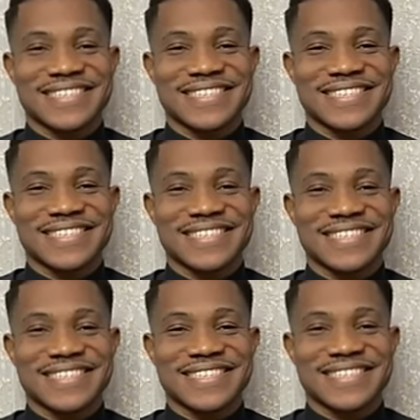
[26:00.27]

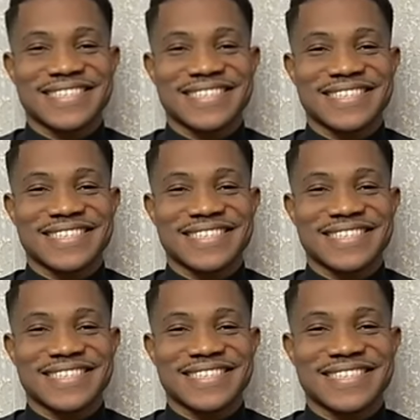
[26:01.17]

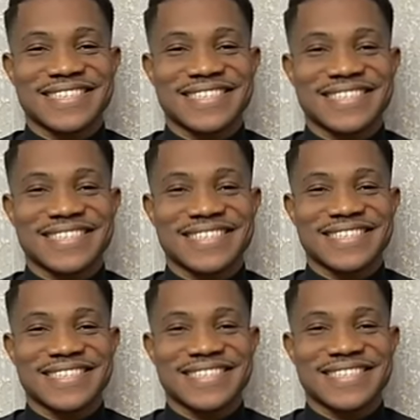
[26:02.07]

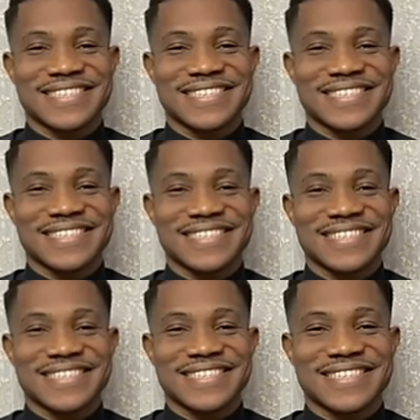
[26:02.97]

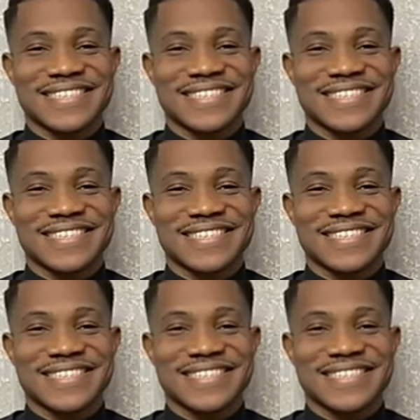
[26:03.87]

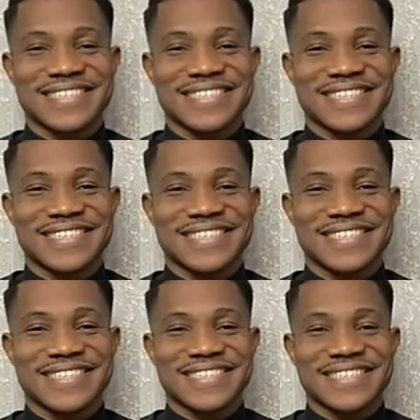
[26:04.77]

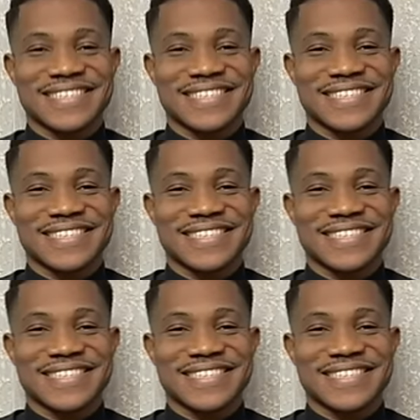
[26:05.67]

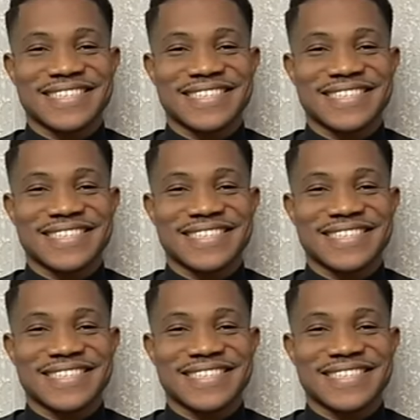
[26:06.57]
(silent)